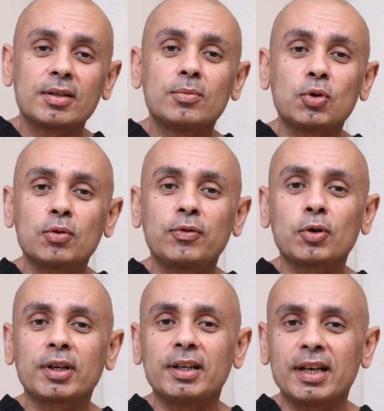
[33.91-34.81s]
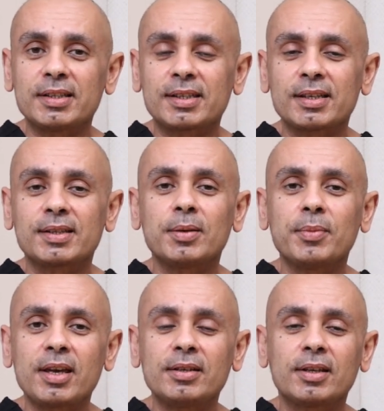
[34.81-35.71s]
monofocal lenses
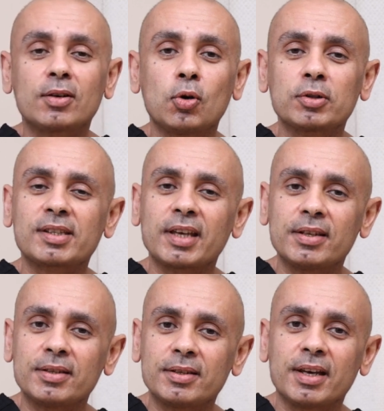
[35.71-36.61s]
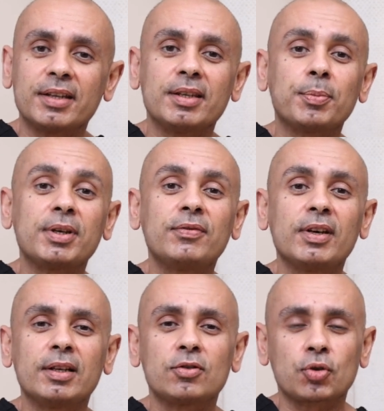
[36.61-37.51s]
remain the gold standard and the
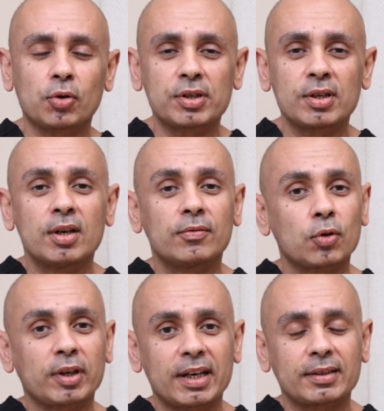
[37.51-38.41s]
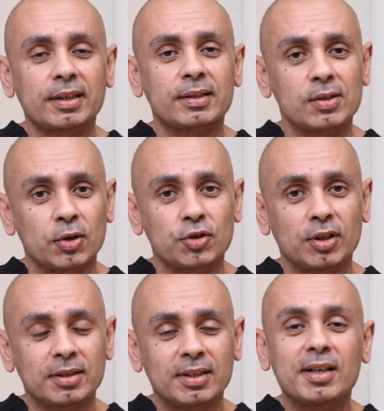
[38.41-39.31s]
prevalent choice for cataract surgery.